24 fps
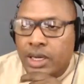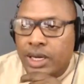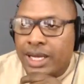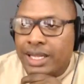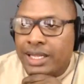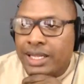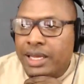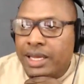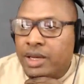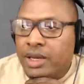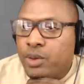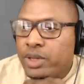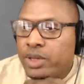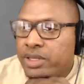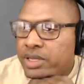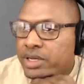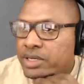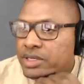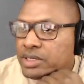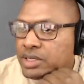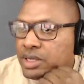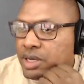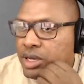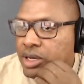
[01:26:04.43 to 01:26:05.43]
like when
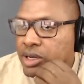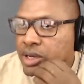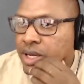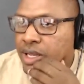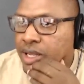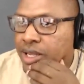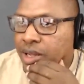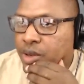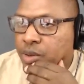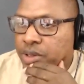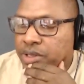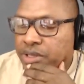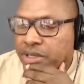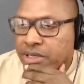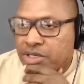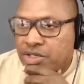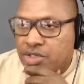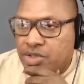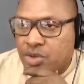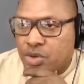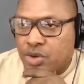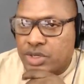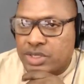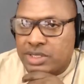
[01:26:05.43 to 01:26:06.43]
there's
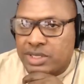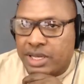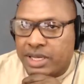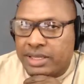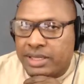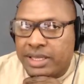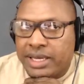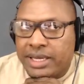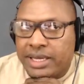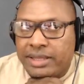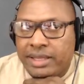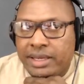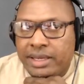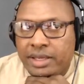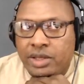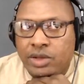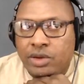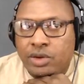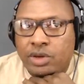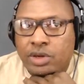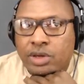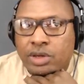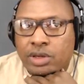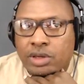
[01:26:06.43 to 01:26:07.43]
stores like that that
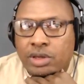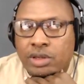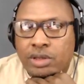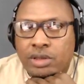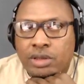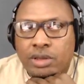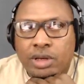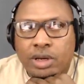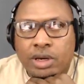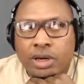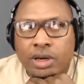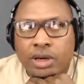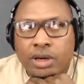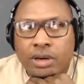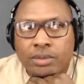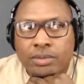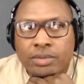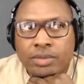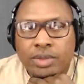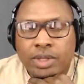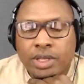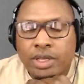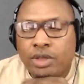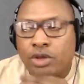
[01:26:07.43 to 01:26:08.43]
you can
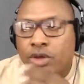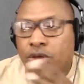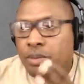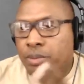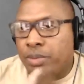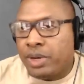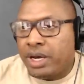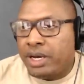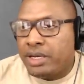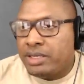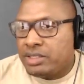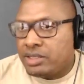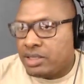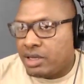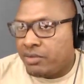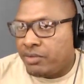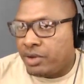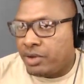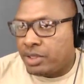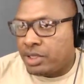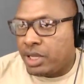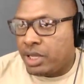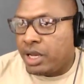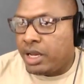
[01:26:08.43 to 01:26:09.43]
buy stuff
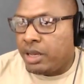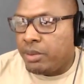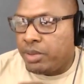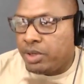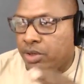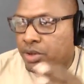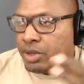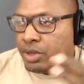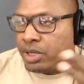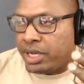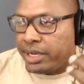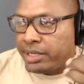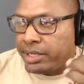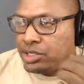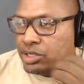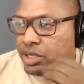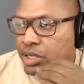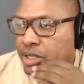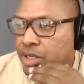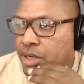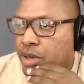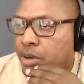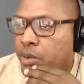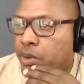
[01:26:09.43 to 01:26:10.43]
online, but you could actually
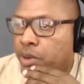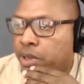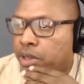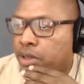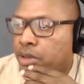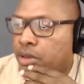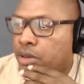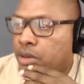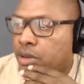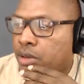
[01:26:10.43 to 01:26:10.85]
go in.